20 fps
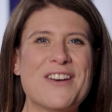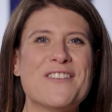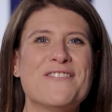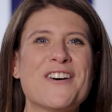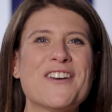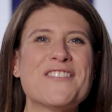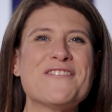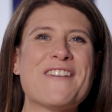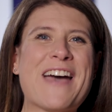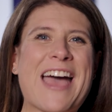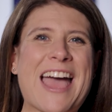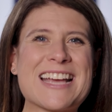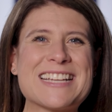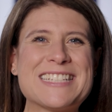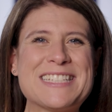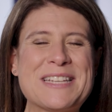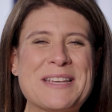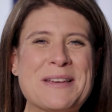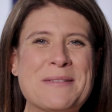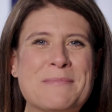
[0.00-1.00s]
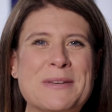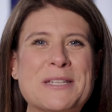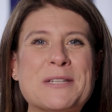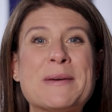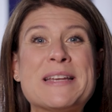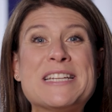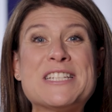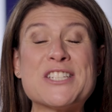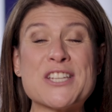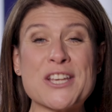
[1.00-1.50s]
Fun fact,
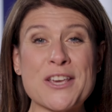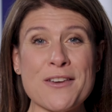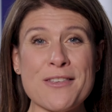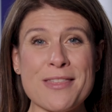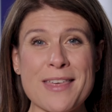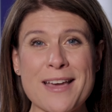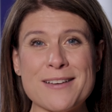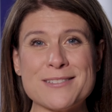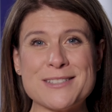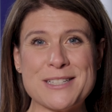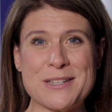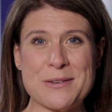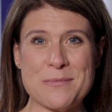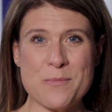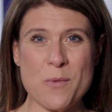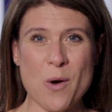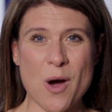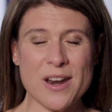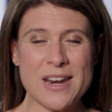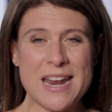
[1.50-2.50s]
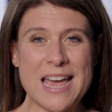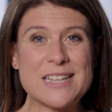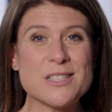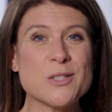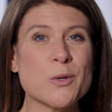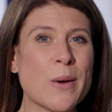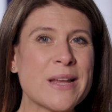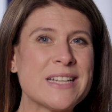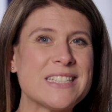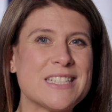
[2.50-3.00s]
between 2001
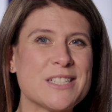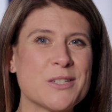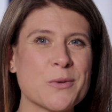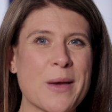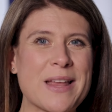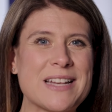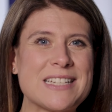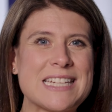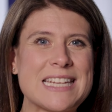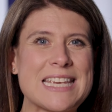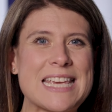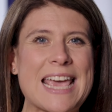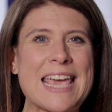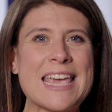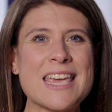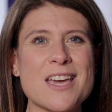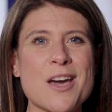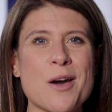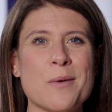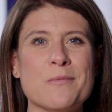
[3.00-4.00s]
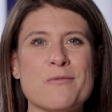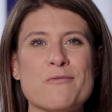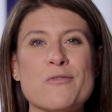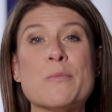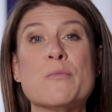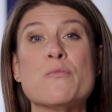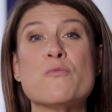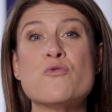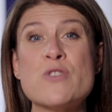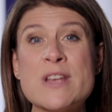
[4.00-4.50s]
and 2020, income
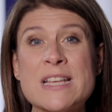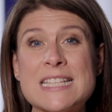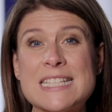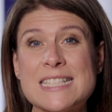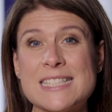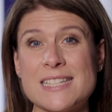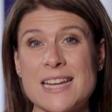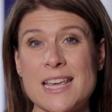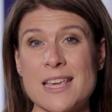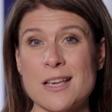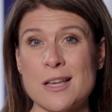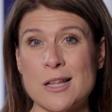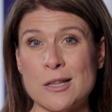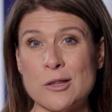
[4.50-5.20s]
from real estate